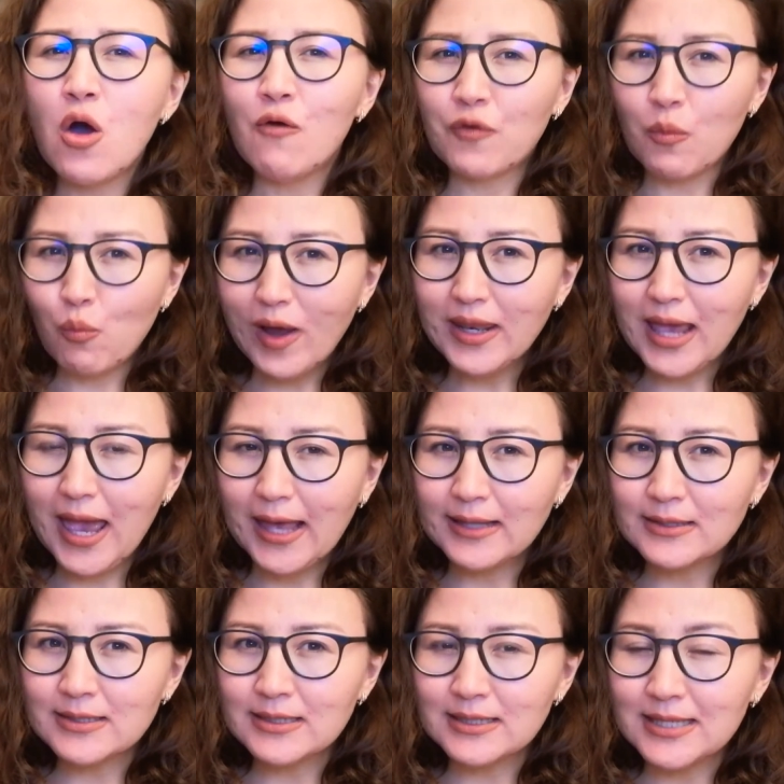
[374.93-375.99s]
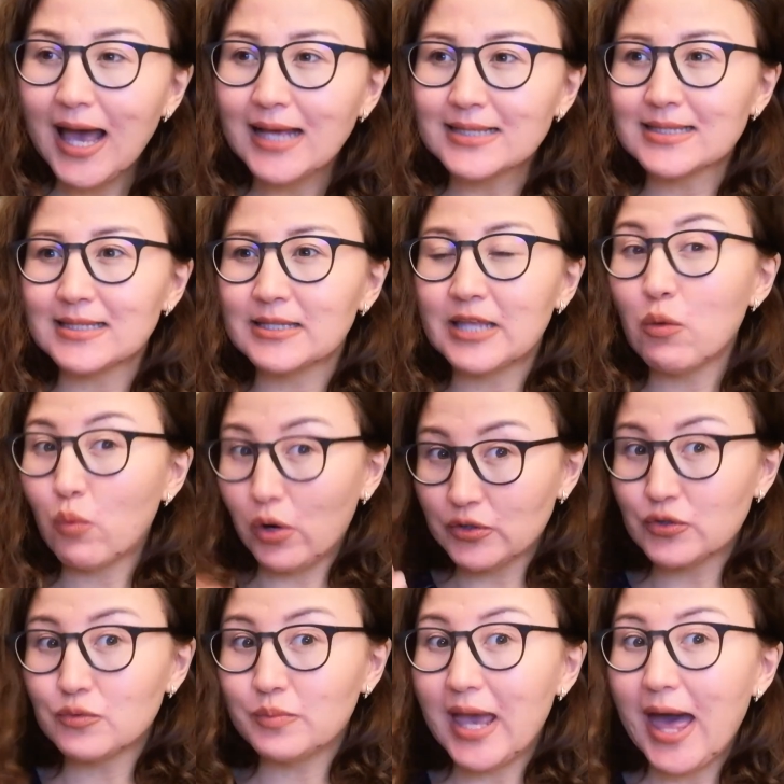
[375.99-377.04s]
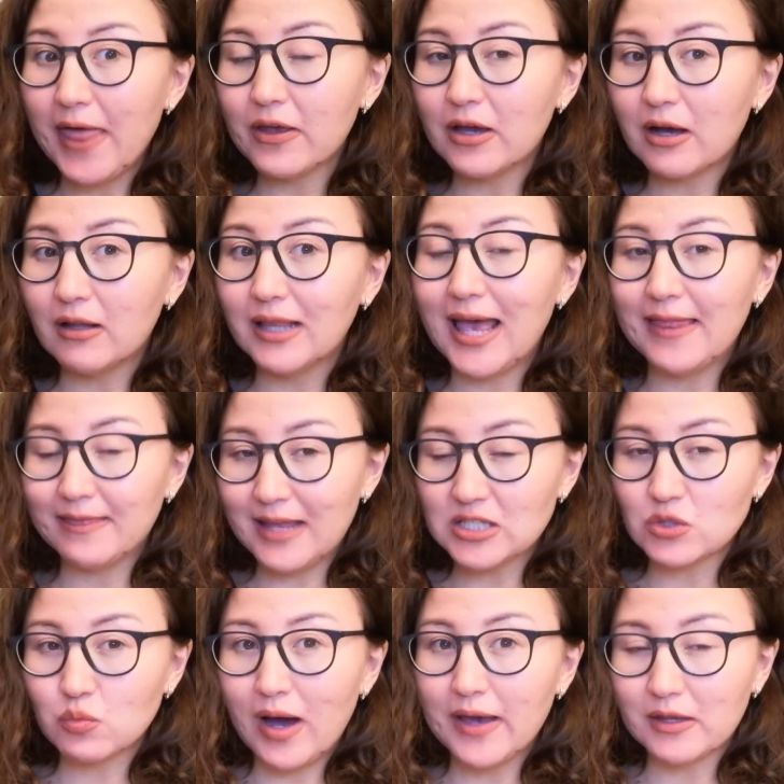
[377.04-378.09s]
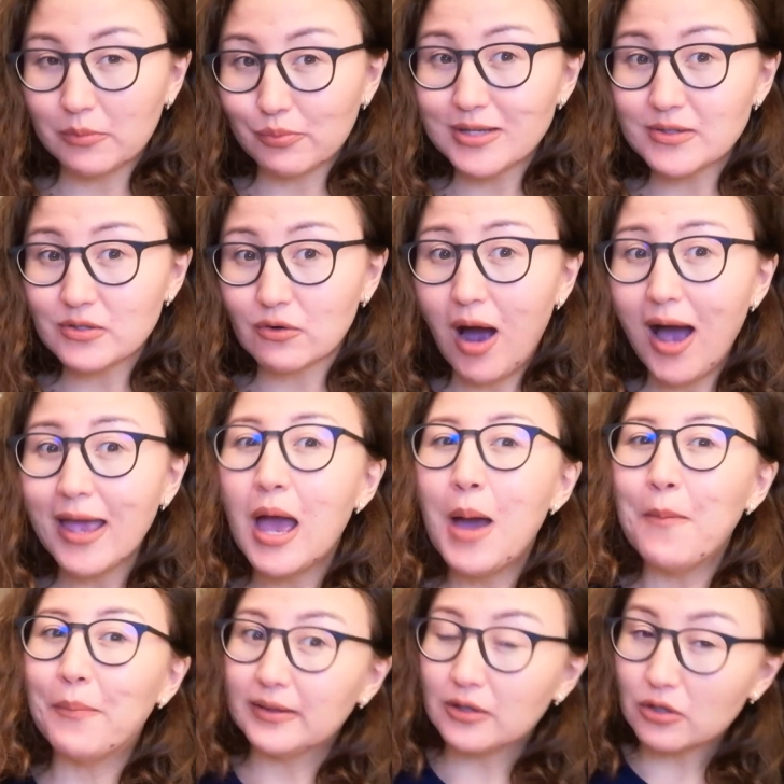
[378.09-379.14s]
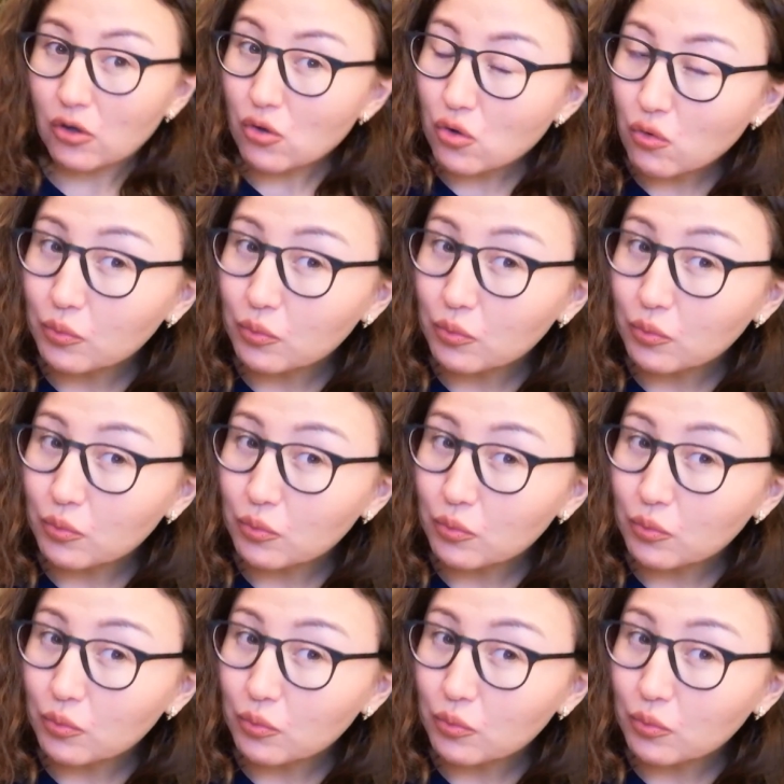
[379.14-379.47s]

from one hand, yes, they want to be ethical and that's why their prices are high, but their,